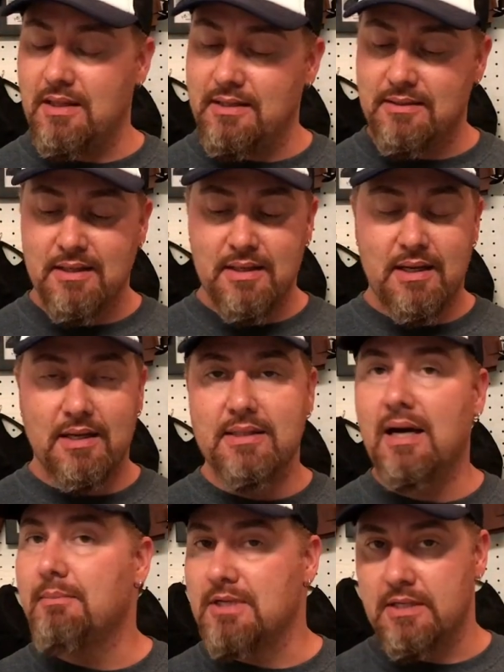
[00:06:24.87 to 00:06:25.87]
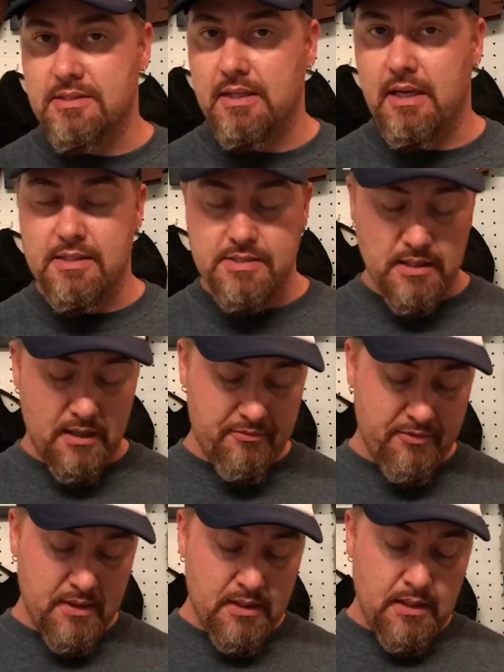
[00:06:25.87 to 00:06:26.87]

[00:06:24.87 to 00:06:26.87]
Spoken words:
Like a dime a dozen kind of stuff.